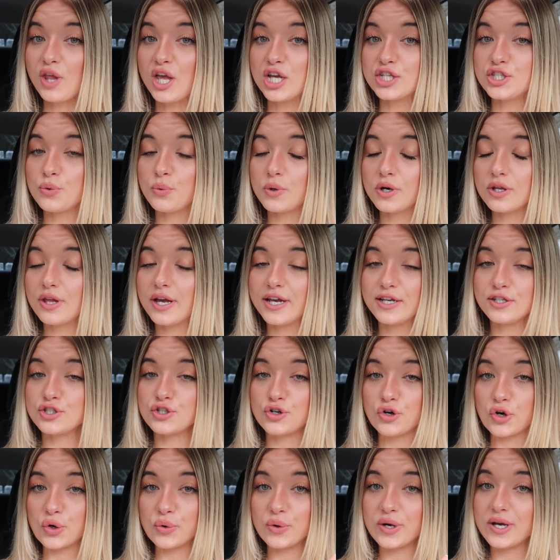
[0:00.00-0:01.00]
So we're like,
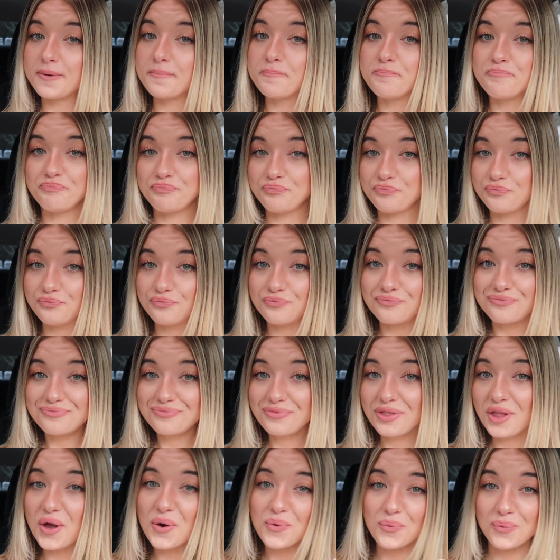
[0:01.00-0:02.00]
screw it,
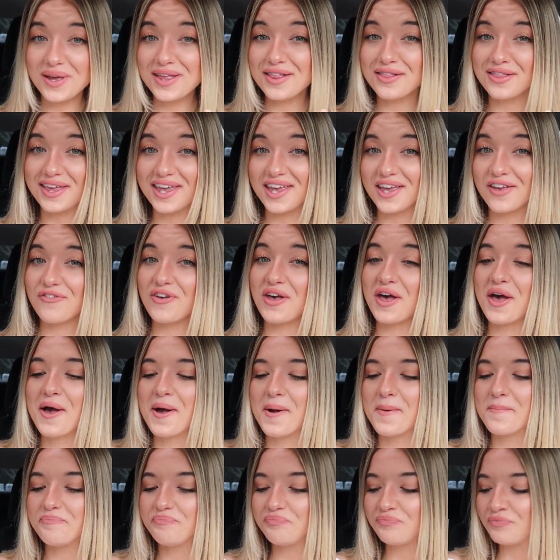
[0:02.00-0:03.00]
we leave.
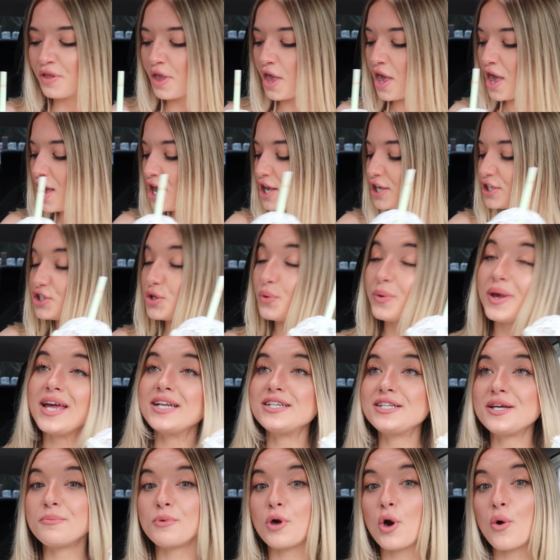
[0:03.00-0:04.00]
So we
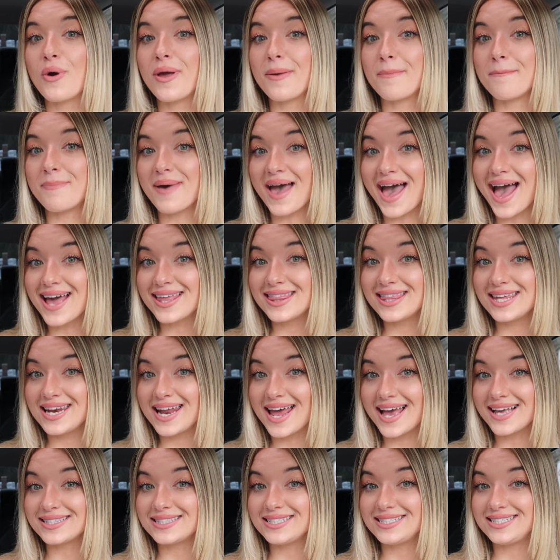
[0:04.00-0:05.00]
end up going back the
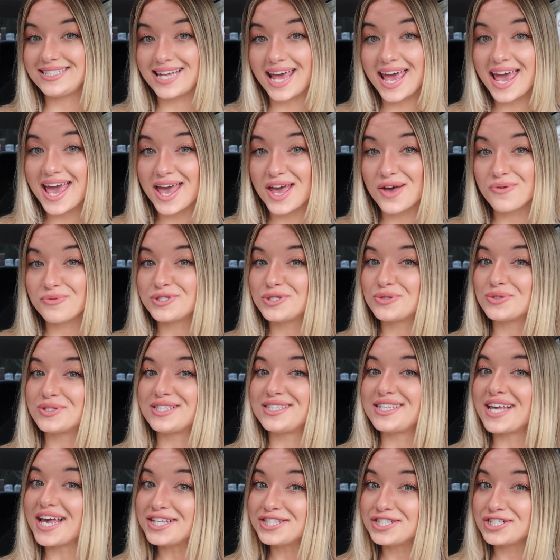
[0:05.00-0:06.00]
next day, which
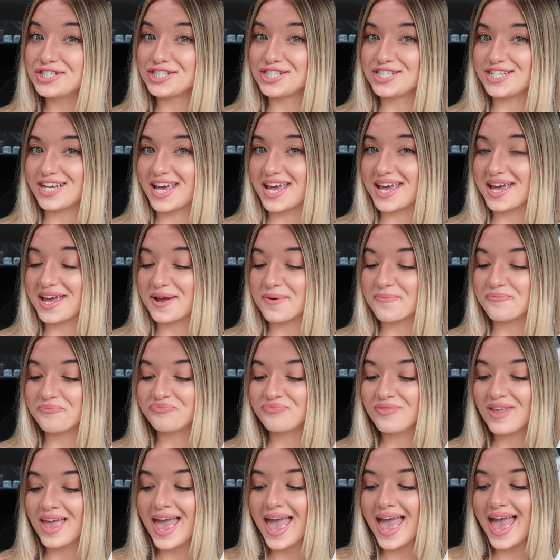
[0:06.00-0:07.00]
was yesterday,
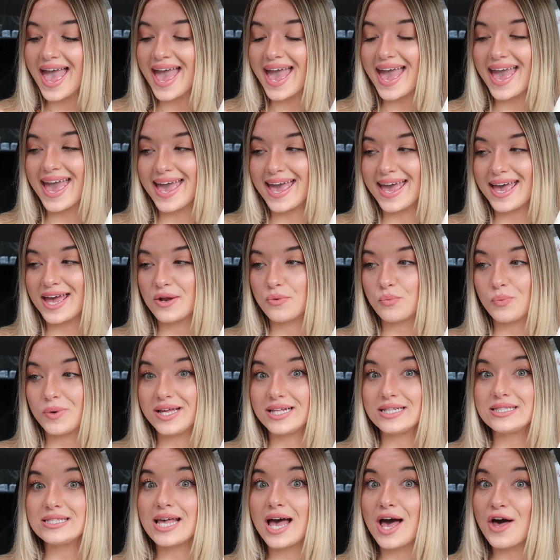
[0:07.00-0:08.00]
and
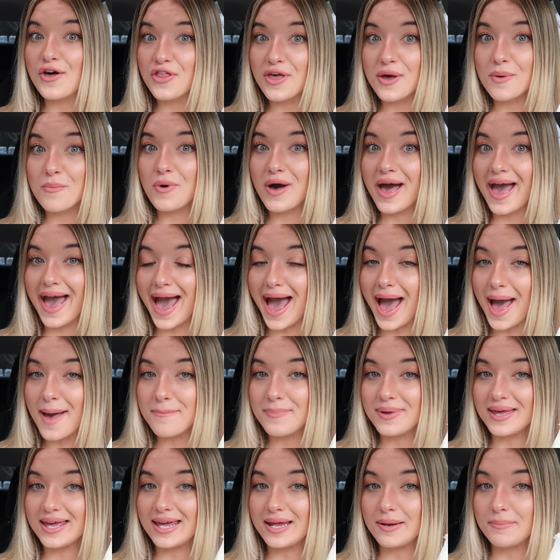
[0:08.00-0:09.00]
we tell them what
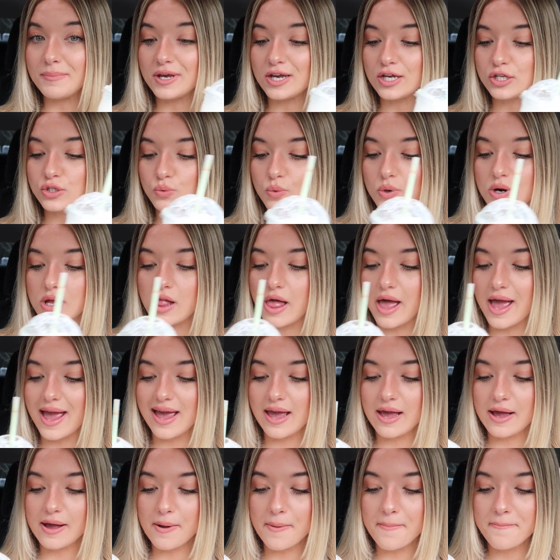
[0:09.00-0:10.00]
happened because we're
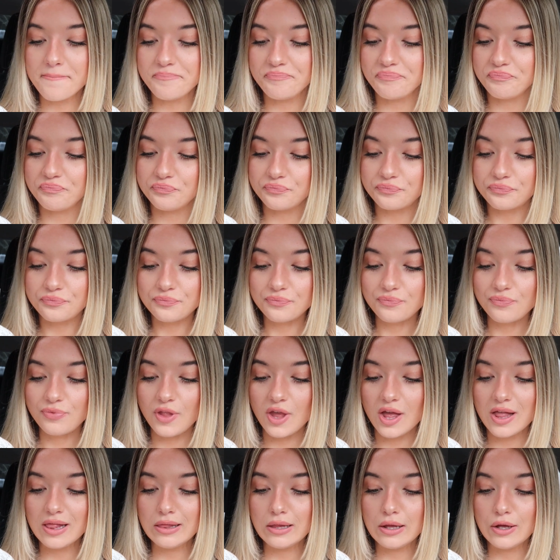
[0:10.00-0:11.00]
like,
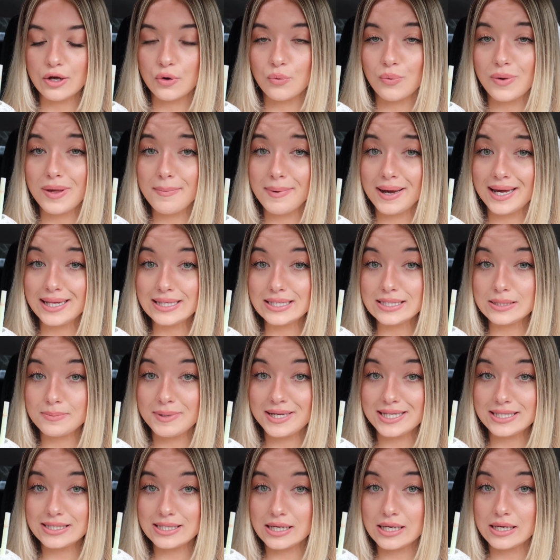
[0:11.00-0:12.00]
look, we bought this
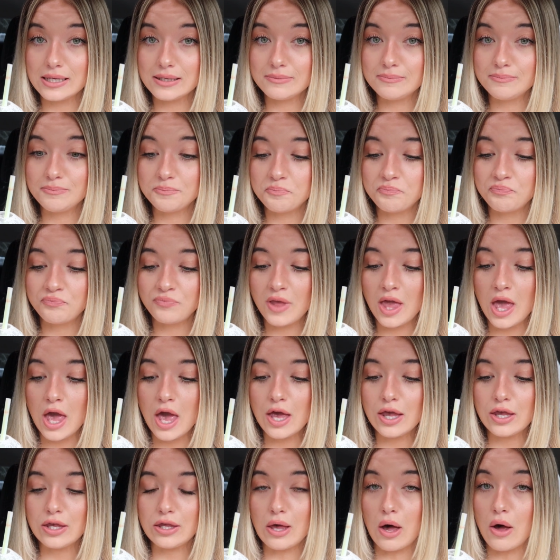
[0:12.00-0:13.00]
pizza,
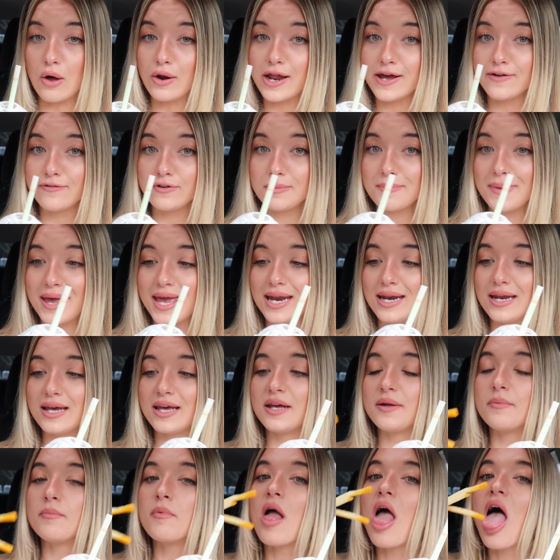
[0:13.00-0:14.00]
y'all never made
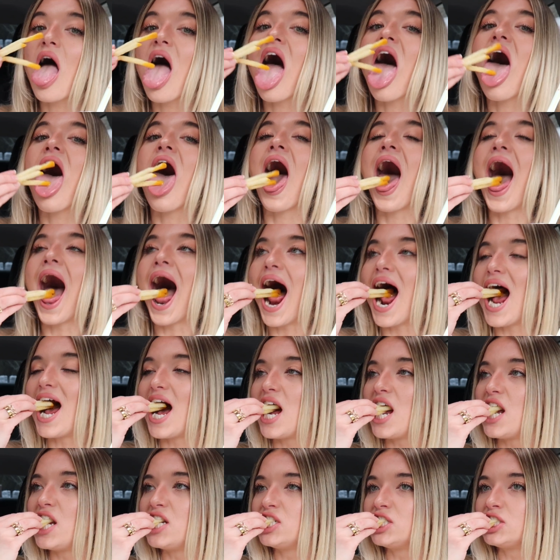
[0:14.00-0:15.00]
it.
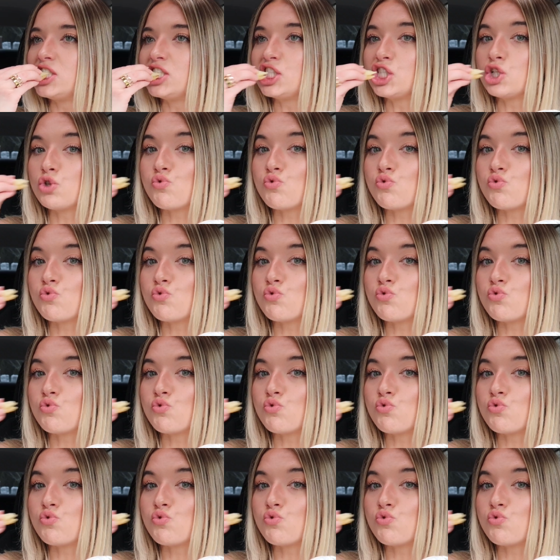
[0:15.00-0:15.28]
The